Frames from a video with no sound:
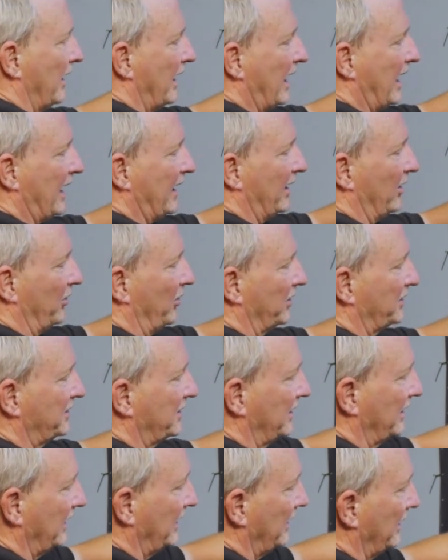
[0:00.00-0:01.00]
And it hooks
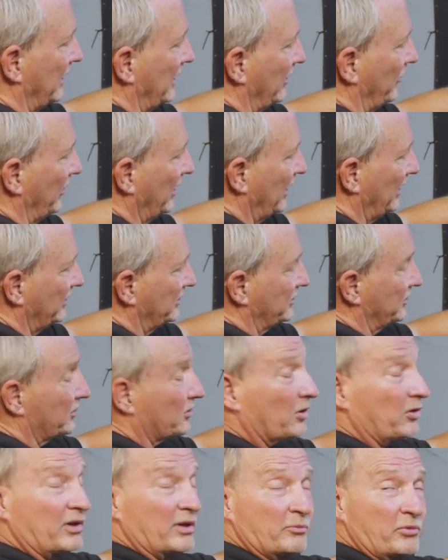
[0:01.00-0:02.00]
to we
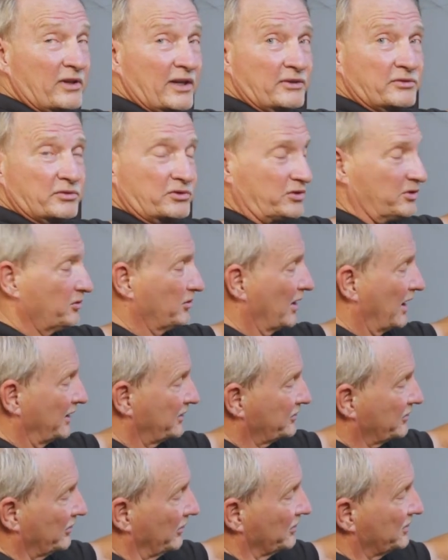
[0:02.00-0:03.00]
screw it in place with two
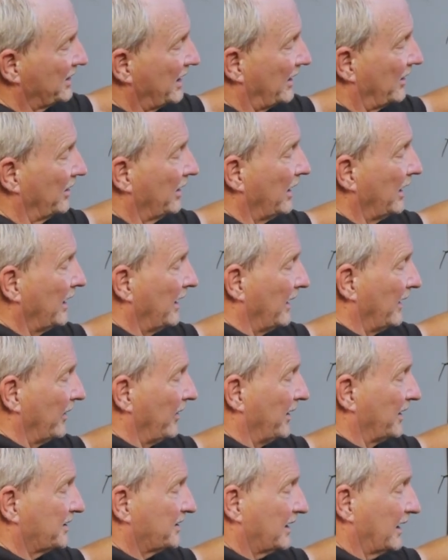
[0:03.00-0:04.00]
nice screws. Now,
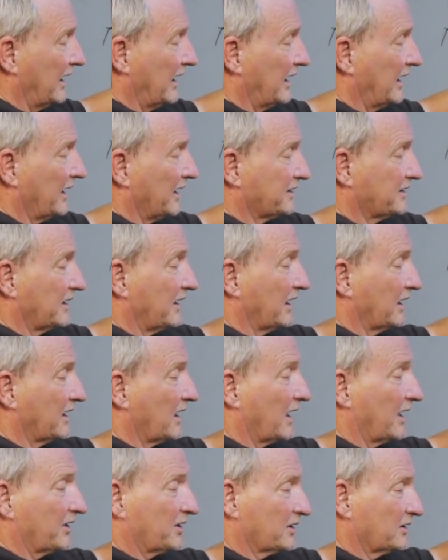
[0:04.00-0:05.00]
this again is an
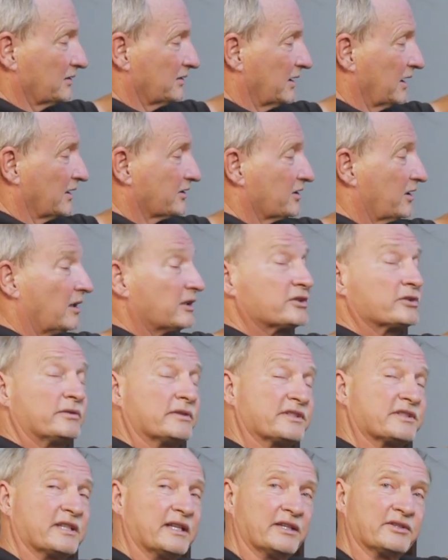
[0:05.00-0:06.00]
igniter, and it's also
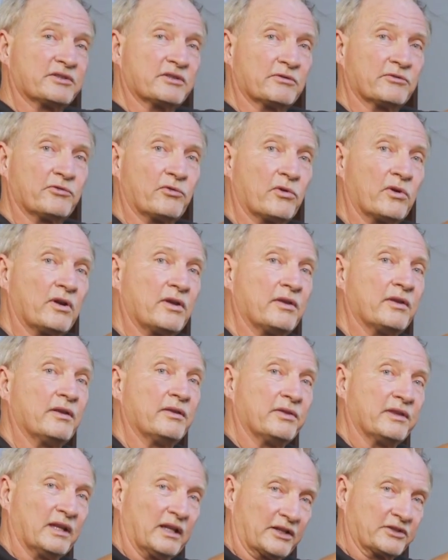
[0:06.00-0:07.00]
a sensor for
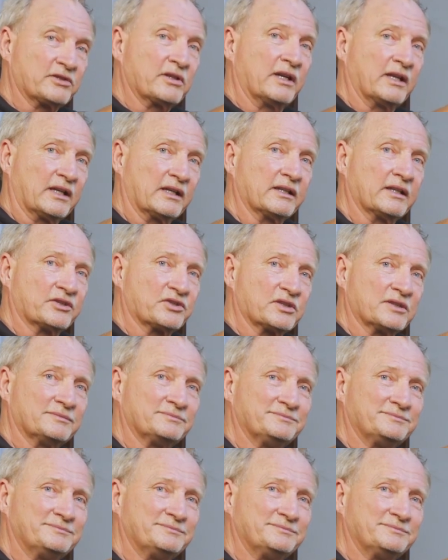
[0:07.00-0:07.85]
the electronic ignition.